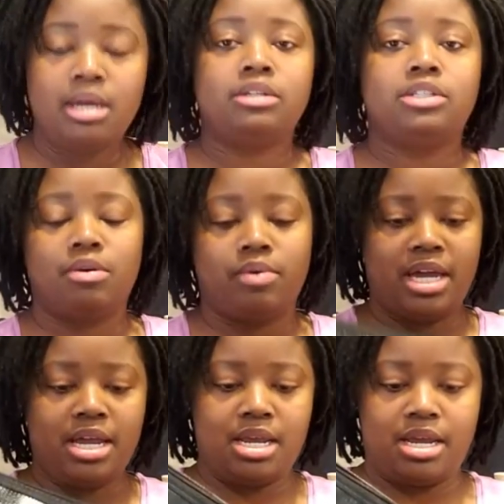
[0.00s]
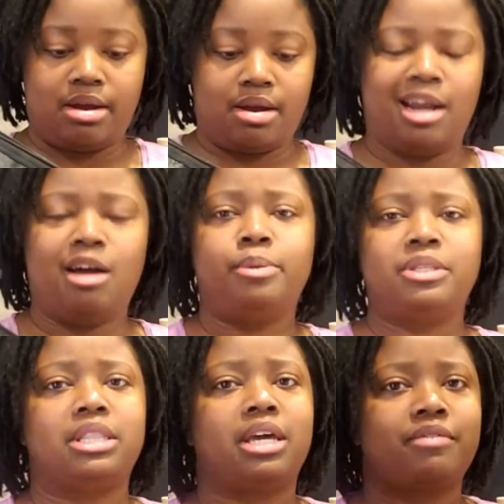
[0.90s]
So in here, and I'll put
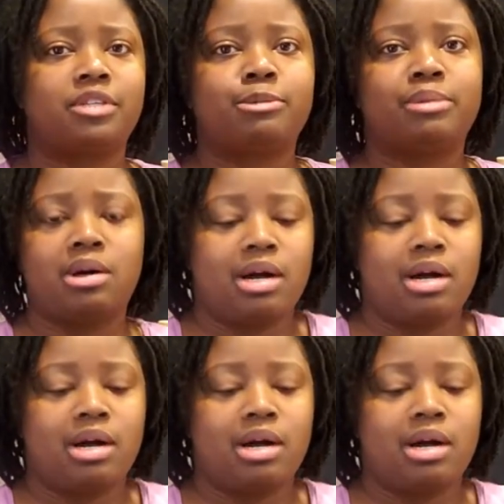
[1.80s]
the link for this below.